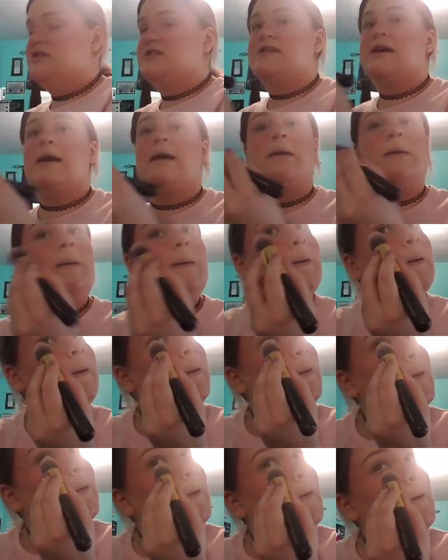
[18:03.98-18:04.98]
head.
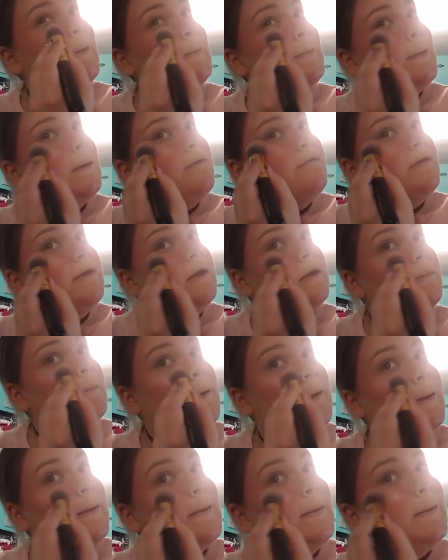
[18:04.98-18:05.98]
I love
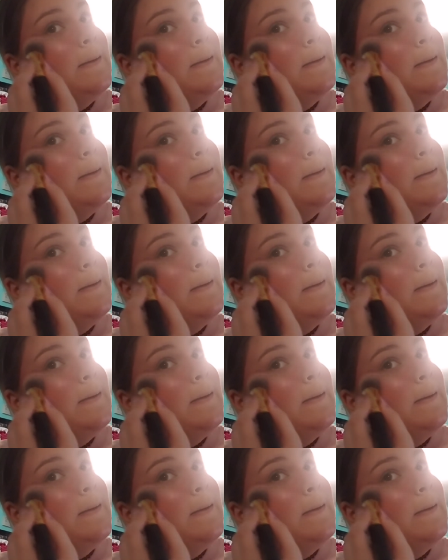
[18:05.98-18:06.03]
anime,